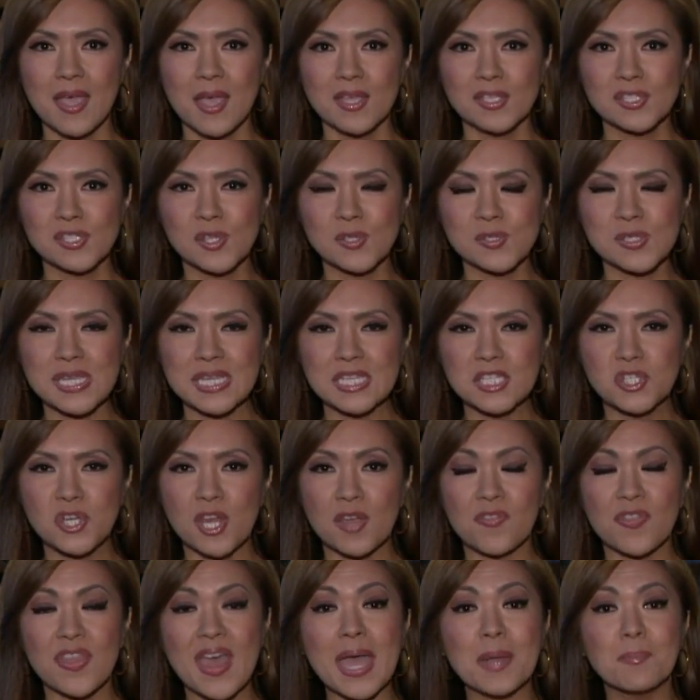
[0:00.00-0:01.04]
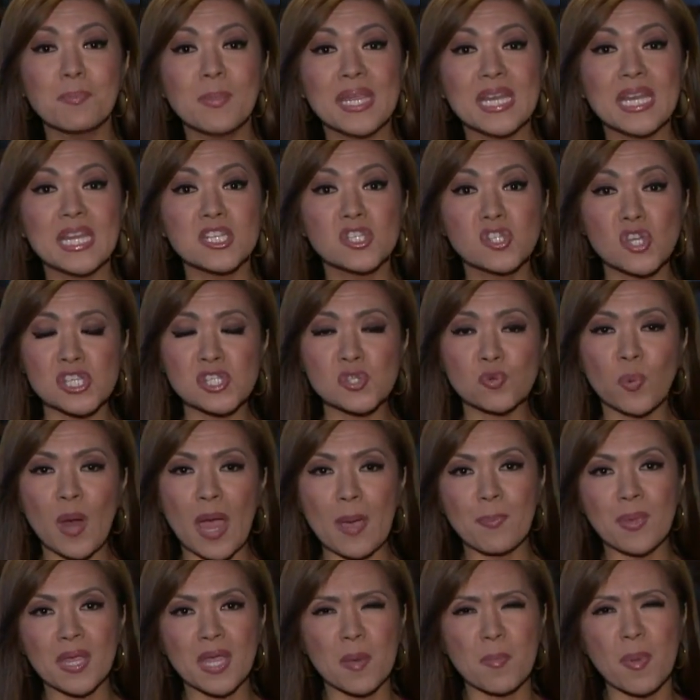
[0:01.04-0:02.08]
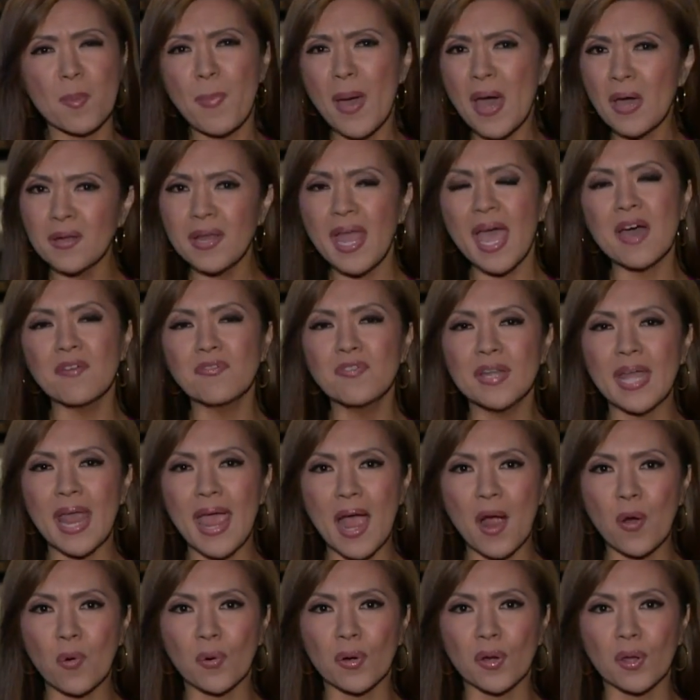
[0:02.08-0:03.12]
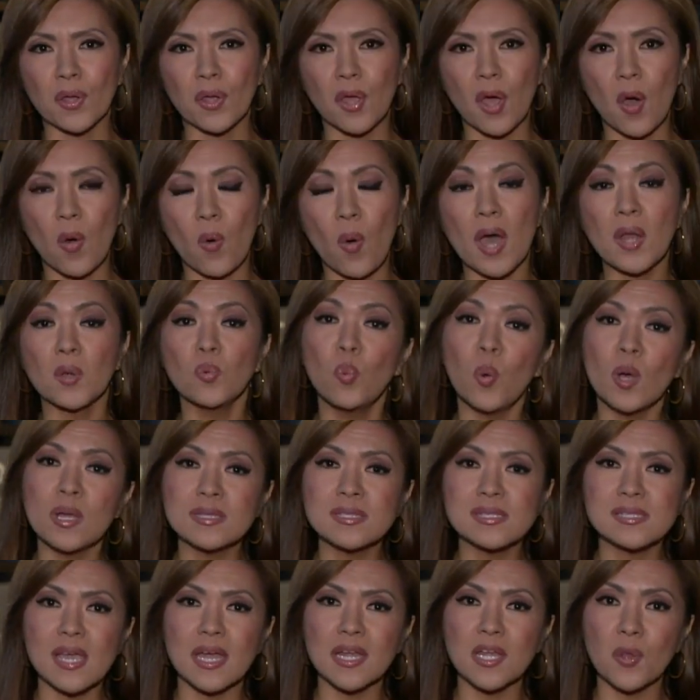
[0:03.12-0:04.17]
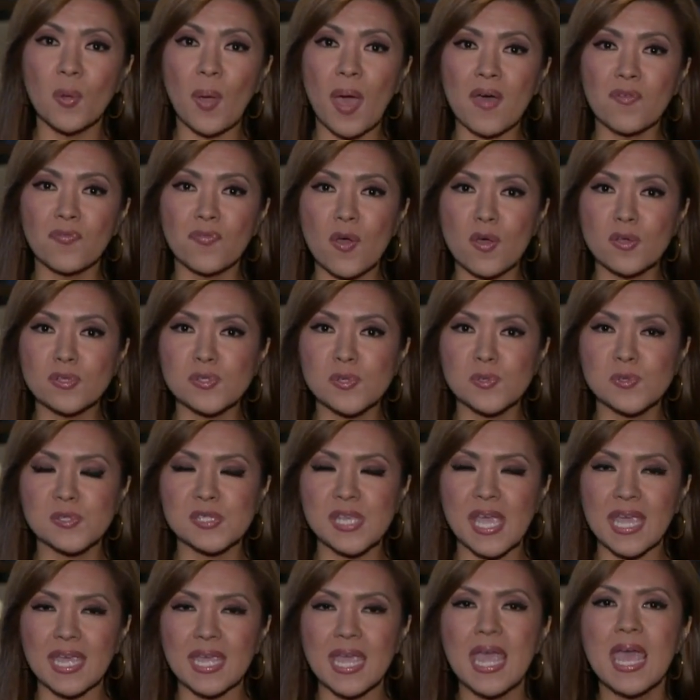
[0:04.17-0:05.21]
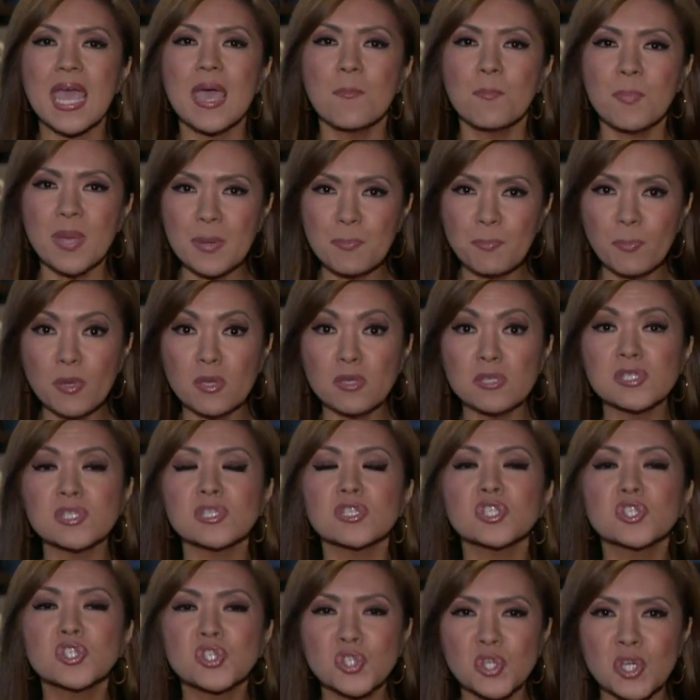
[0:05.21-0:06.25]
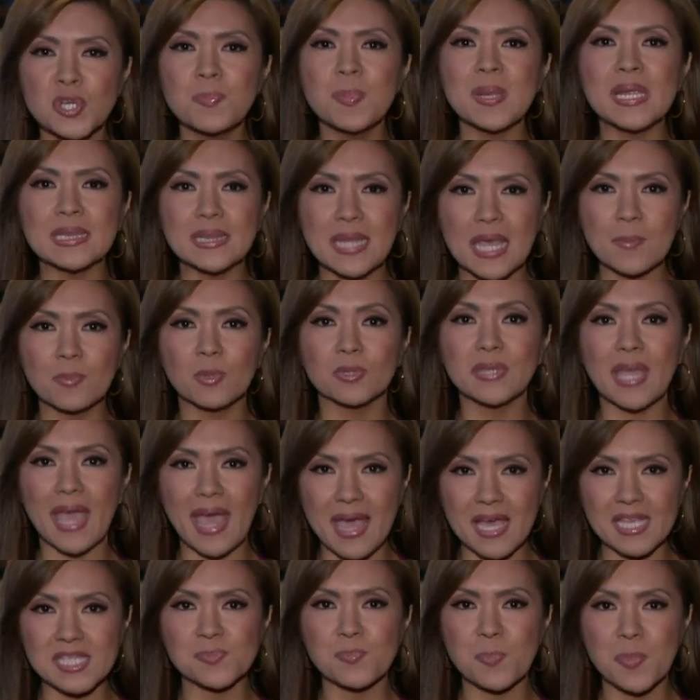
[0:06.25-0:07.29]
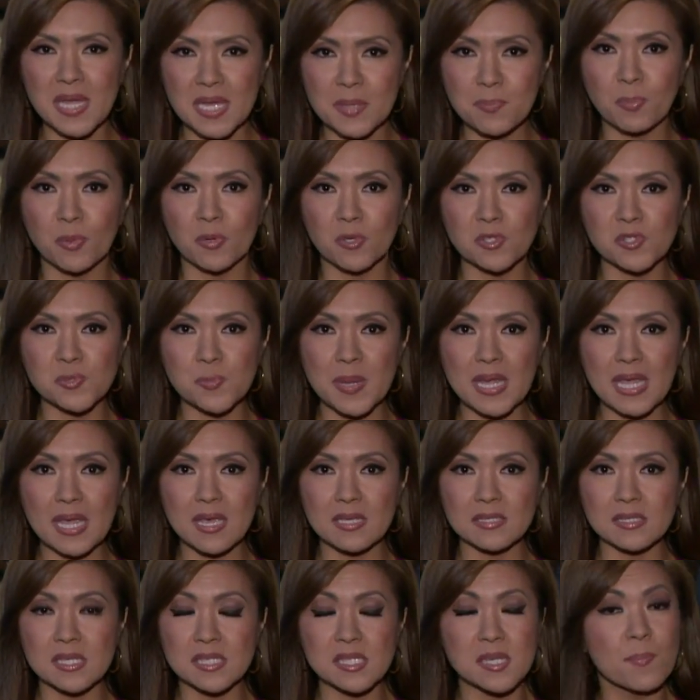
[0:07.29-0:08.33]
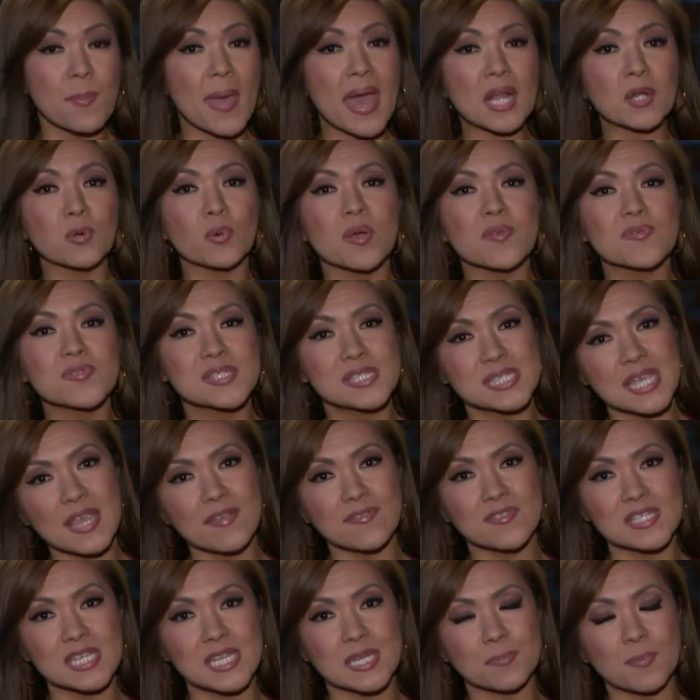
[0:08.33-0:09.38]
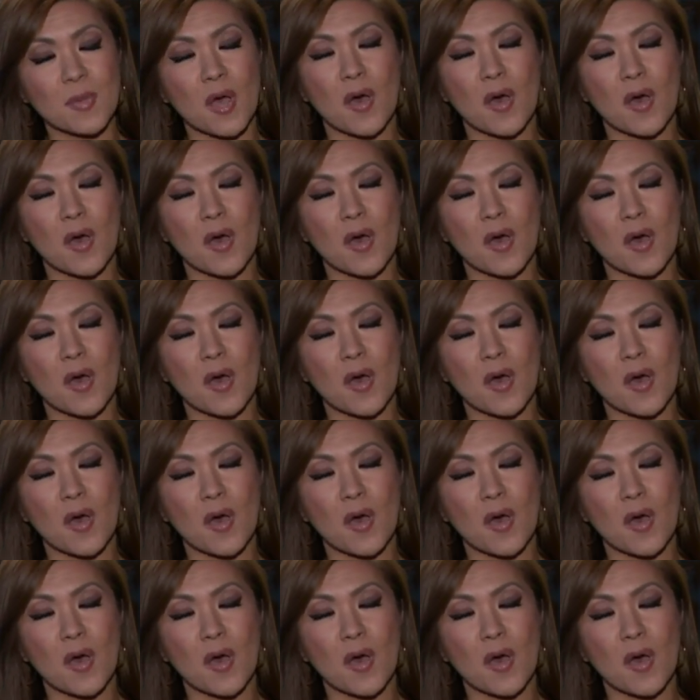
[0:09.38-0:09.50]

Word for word: Susie and Jeff, that meeting just wrapping up about half an hour ago. On one side, you have folks who say pit bulls should be labeled as pit bulls because it's a matter of safety.